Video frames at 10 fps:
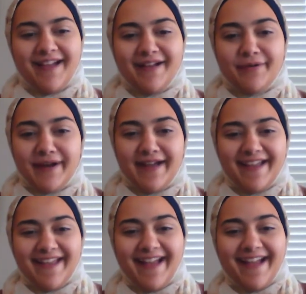All
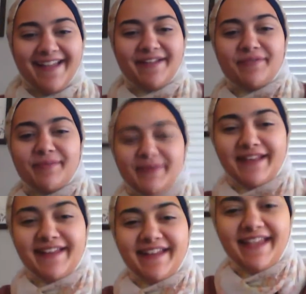right. Hi,
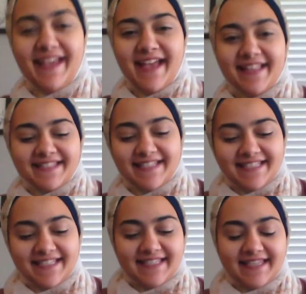everybody.
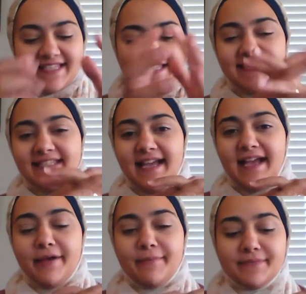This is
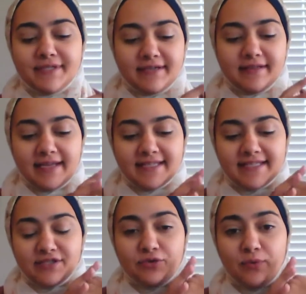
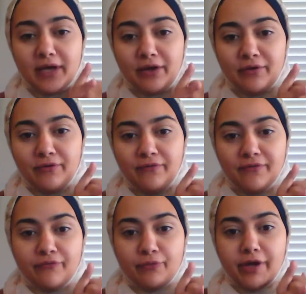lesson 12.
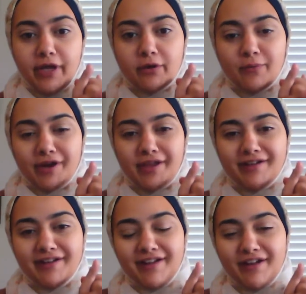We are
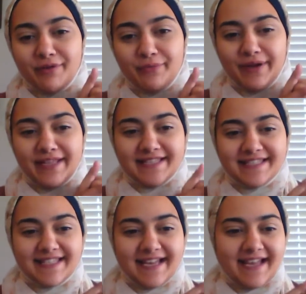working on it on
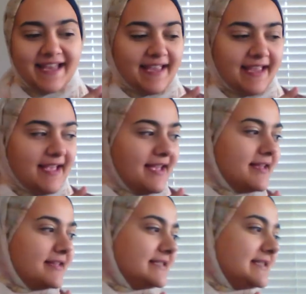Wednesday,
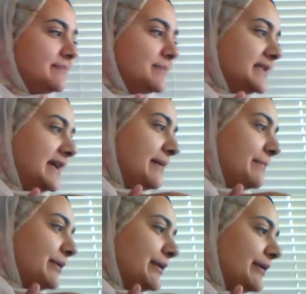
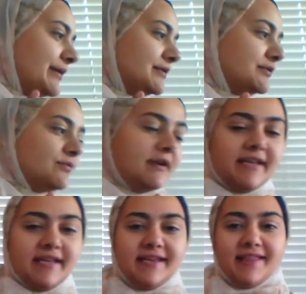September
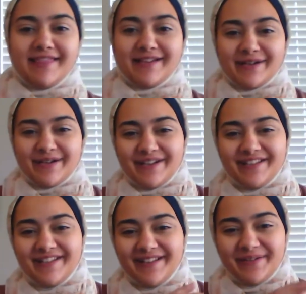23rd.
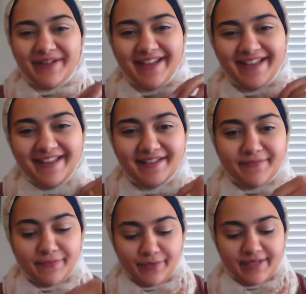Okay?
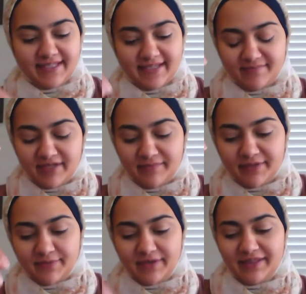Wednesday,
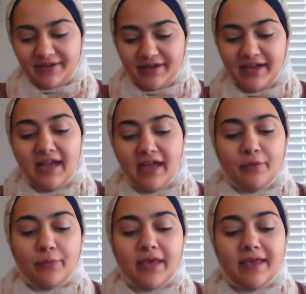September 23rd.
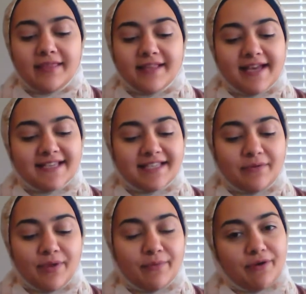The last
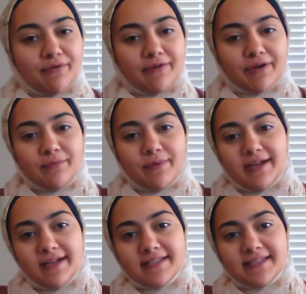thing we went over
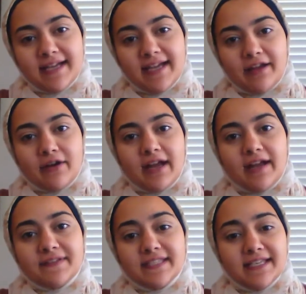was
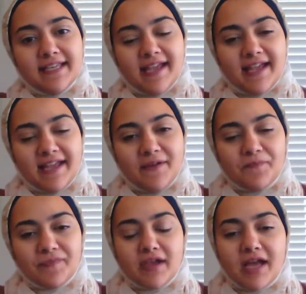Diagraph CK
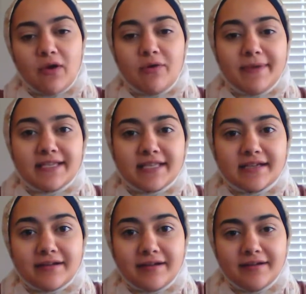and how it makes
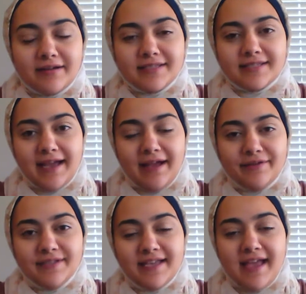that k
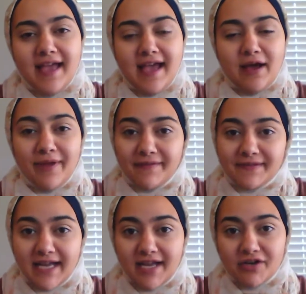sound, how we
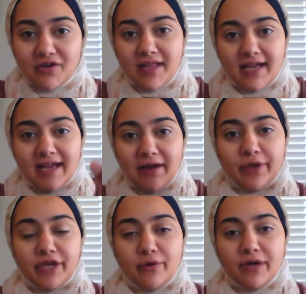have to underline, how
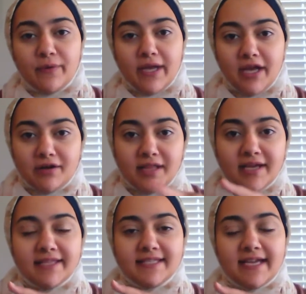we code it. We
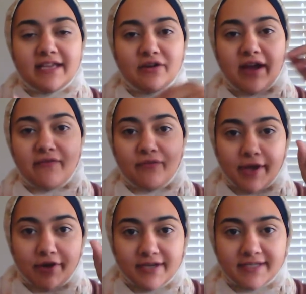underline the diagraph.
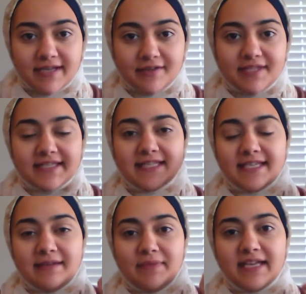We cross out the
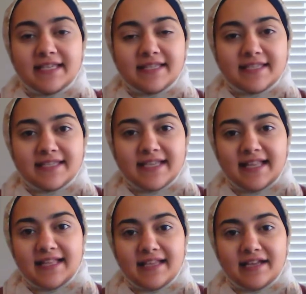C because it's a
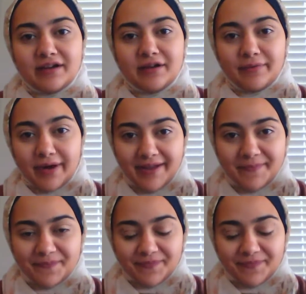silent letter, right?